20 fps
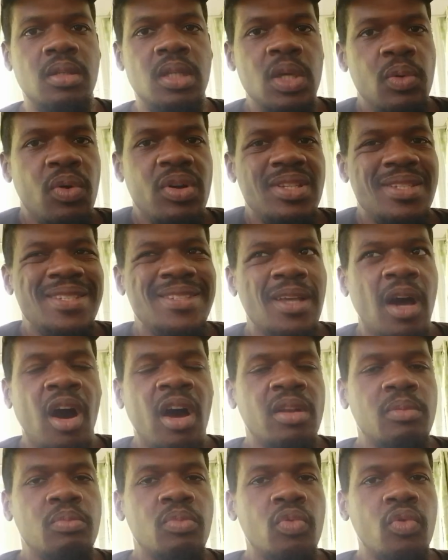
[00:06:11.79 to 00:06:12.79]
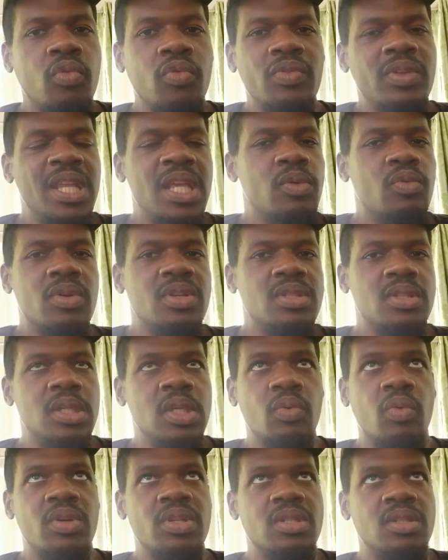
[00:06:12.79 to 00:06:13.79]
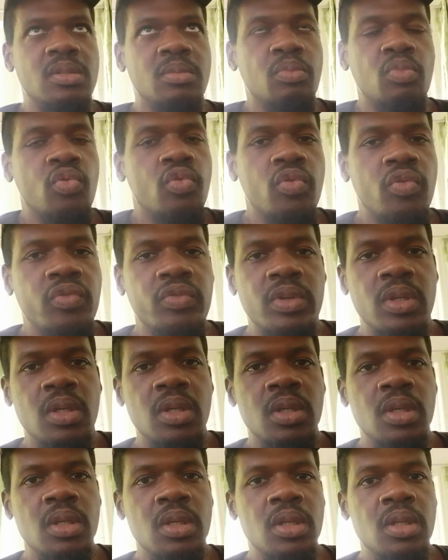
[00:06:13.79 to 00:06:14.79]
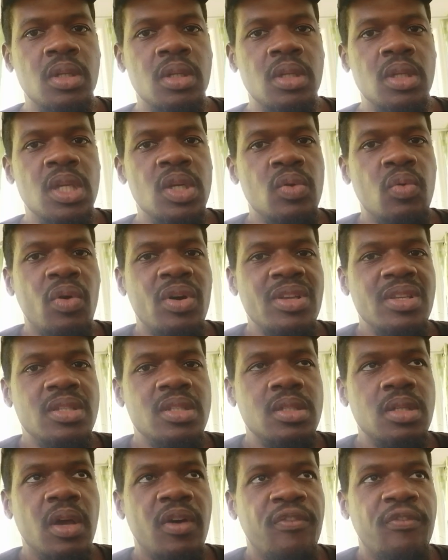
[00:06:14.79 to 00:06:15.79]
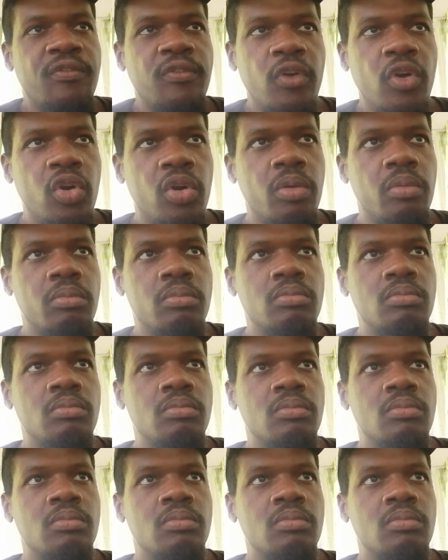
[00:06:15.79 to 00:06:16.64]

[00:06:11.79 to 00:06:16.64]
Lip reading: He wasn't unmoved. He wasn't moved. He was firm.